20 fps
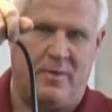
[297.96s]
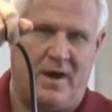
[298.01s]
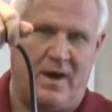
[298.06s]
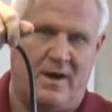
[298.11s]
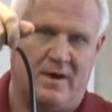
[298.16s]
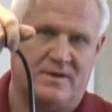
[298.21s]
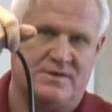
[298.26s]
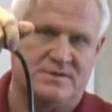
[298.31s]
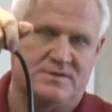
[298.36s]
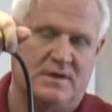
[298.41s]

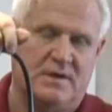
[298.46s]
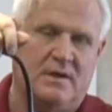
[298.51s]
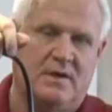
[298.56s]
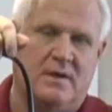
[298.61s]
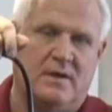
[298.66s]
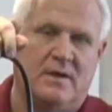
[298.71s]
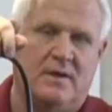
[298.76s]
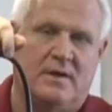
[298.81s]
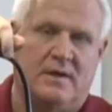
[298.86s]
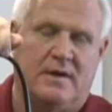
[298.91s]
box,
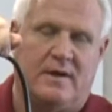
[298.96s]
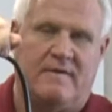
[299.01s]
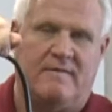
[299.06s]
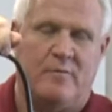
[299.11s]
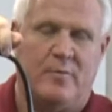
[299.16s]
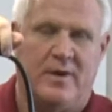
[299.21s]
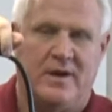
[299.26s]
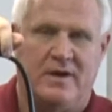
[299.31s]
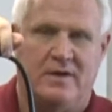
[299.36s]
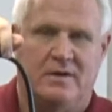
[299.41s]

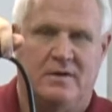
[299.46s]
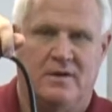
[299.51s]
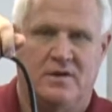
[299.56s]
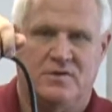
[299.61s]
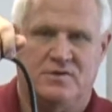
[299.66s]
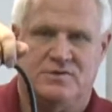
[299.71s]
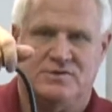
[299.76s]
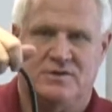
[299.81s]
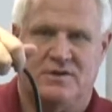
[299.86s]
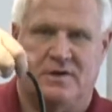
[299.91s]
everybody
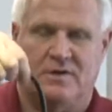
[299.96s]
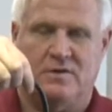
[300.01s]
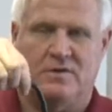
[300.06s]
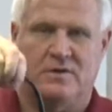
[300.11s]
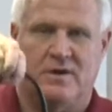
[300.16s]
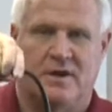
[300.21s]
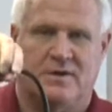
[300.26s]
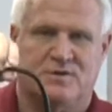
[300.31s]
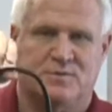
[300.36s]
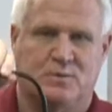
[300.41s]
knows that
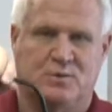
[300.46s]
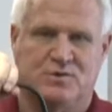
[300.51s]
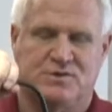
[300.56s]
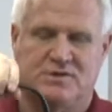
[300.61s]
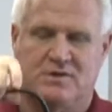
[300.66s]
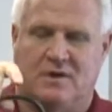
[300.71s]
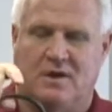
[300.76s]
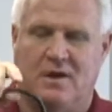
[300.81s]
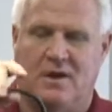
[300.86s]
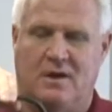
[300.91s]
you're not supposed
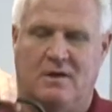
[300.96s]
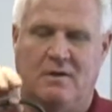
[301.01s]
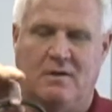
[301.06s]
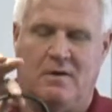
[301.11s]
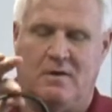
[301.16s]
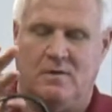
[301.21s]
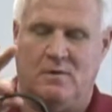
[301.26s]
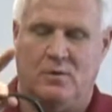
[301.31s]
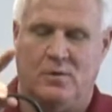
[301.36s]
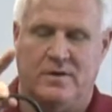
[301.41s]
to cut
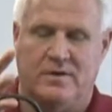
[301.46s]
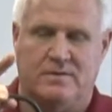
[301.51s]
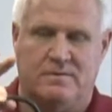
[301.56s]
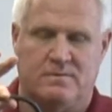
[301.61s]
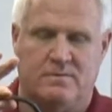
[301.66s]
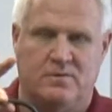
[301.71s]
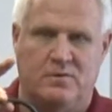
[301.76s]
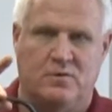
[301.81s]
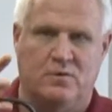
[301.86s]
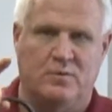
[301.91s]
all the way
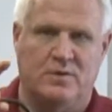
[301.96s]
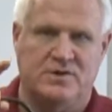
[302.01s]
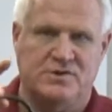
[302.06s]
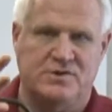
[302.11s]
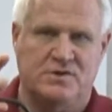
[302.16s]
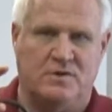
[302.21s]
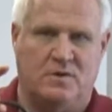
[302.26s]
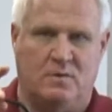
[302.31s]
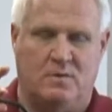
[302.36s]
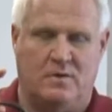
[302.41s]
through
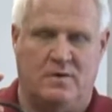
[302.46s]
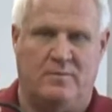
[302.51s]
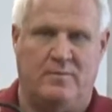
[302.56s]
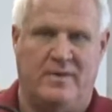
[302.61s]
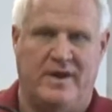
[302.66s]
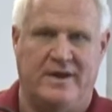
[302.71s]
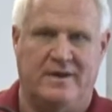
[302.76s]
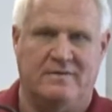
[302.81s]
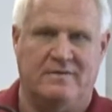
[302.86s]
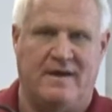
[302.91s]
because you don't want to
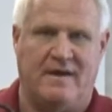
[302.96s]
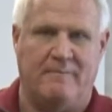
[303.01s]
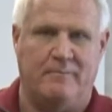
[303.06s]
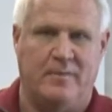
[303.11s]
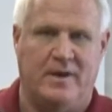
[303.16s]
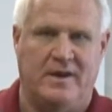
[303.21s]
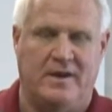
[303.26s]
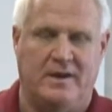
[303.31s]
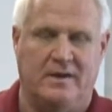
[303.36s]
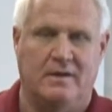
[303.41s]
make that
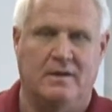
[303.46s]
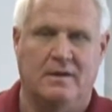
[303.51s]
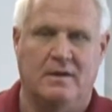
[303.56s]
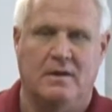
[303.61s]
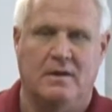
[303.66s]
many